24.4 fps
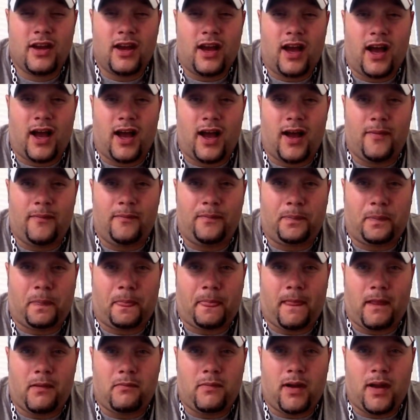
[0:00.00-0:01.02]

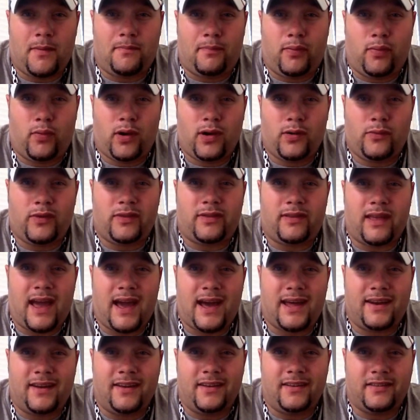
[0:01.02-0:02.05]
My point with
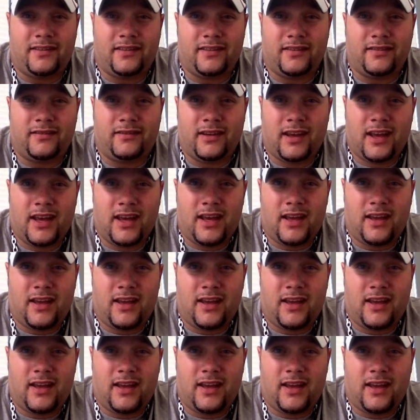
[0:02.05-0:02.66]
that is